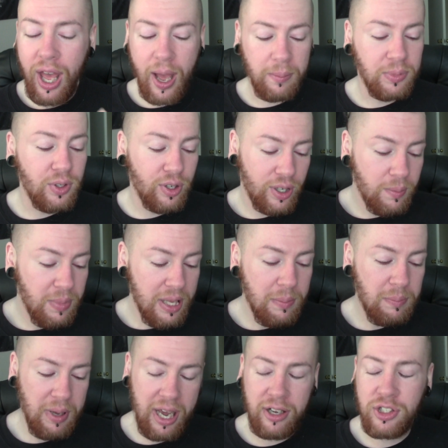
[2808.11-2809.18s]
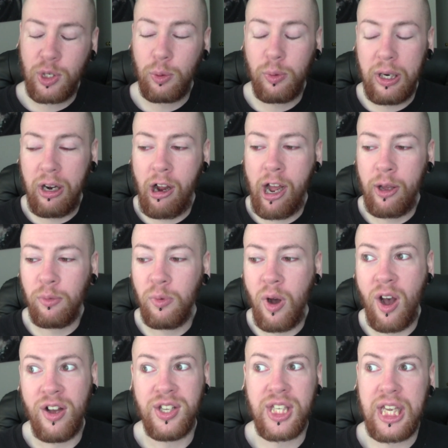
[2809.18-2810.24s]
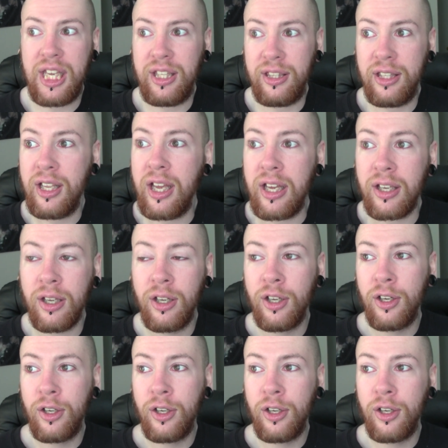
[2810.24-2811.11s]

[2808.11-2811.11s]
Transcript: I'm gonna be back to where I was in like